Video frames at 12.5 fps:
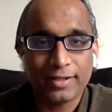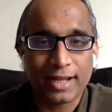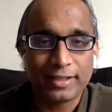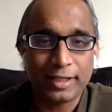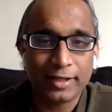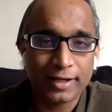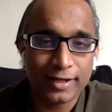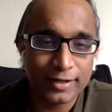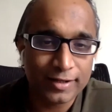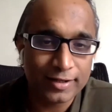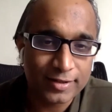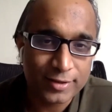I think
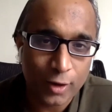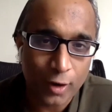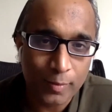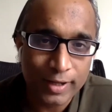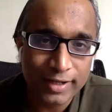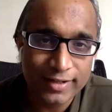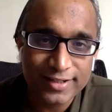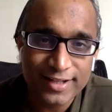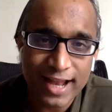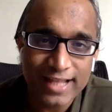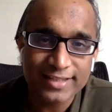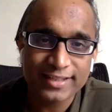Scott
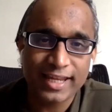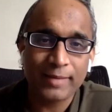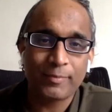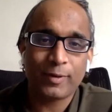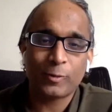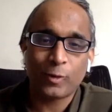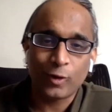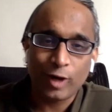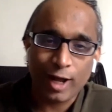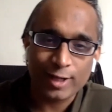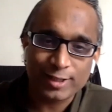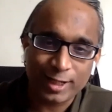Brinker's landscape
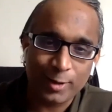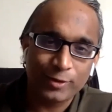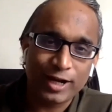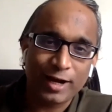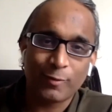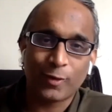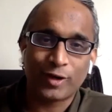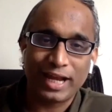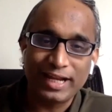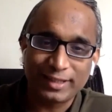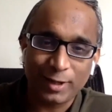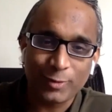on last count had what,
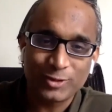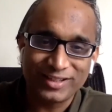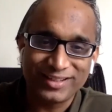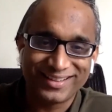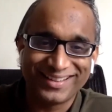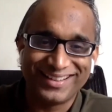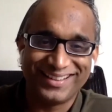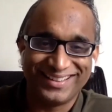8,000?